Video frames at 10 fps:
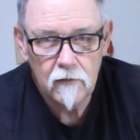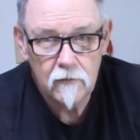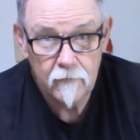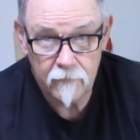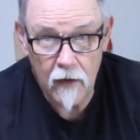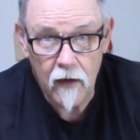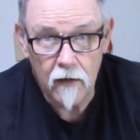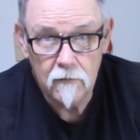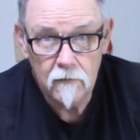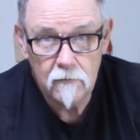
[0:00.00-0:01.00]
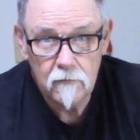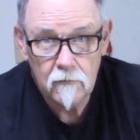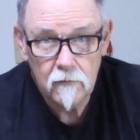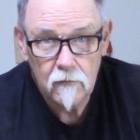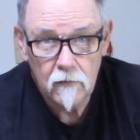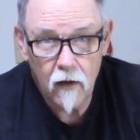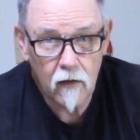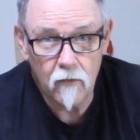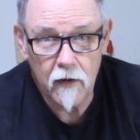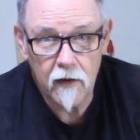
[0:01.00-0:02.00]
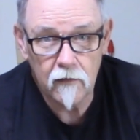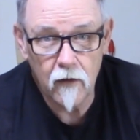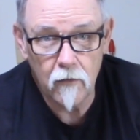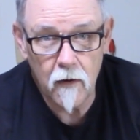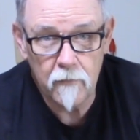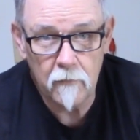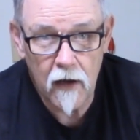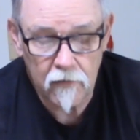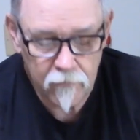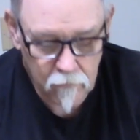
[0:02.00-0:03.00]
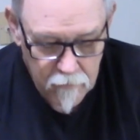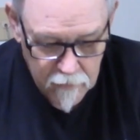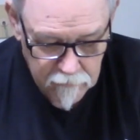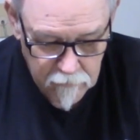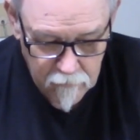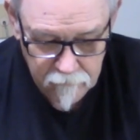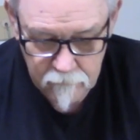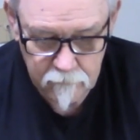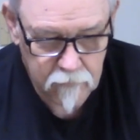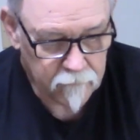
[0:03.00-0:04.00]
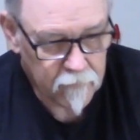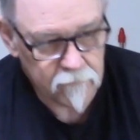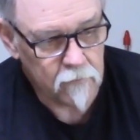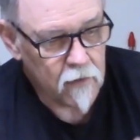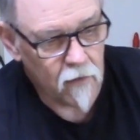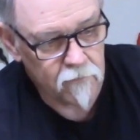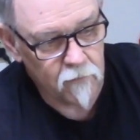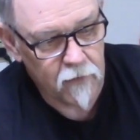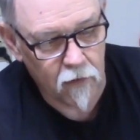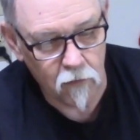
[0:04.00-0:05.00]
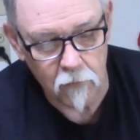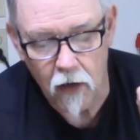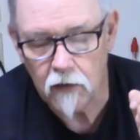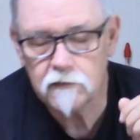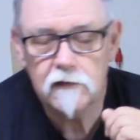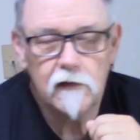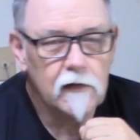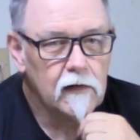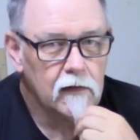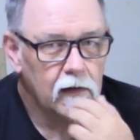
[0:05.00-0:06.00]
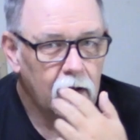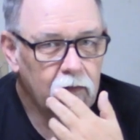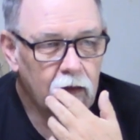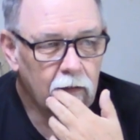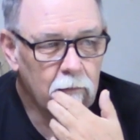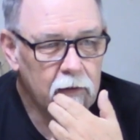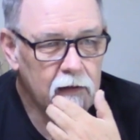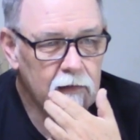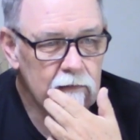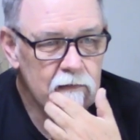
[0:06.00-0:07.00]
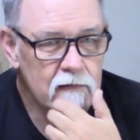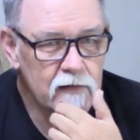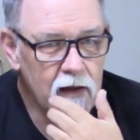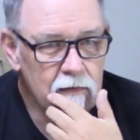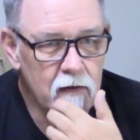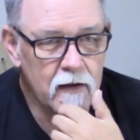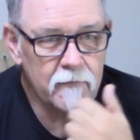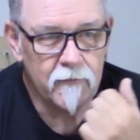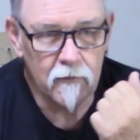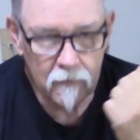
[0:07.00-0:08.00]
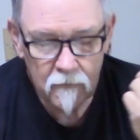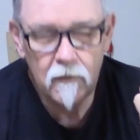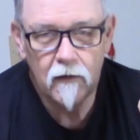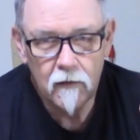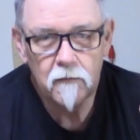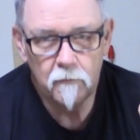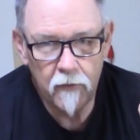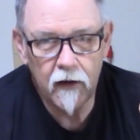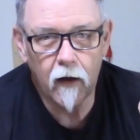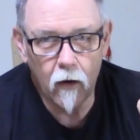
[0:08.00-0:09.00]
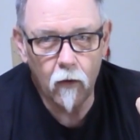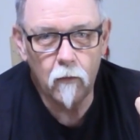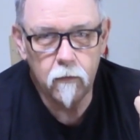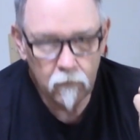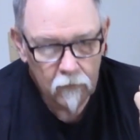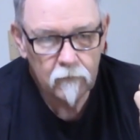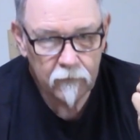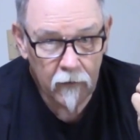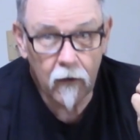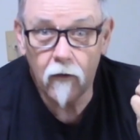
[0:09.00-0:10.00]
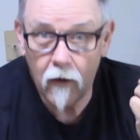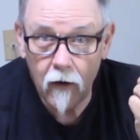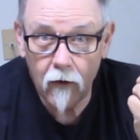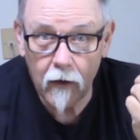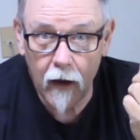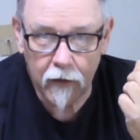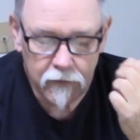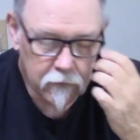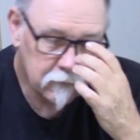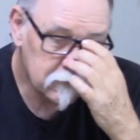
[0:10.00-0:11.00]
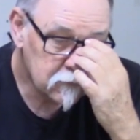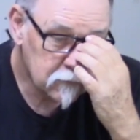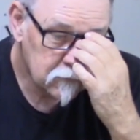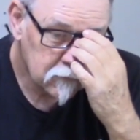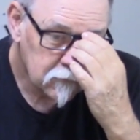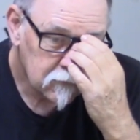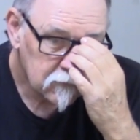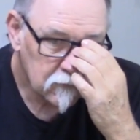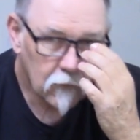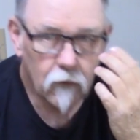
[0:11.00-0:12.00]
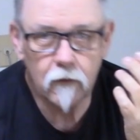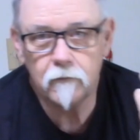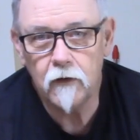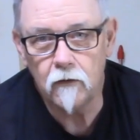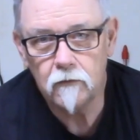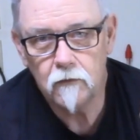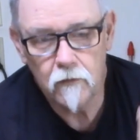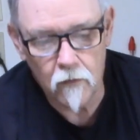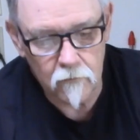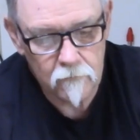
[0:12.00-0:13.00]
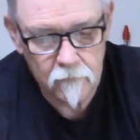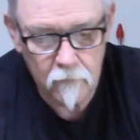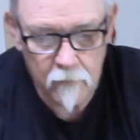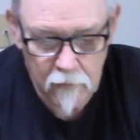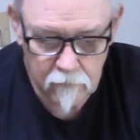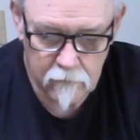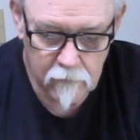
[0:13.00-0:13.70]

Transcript: fine. I'll go ahead and load up a box full of that stuff, put 50 rounds in a big old box, and that'll be sitting ready for big old feral hog action. Or, you know, who knows, maybe a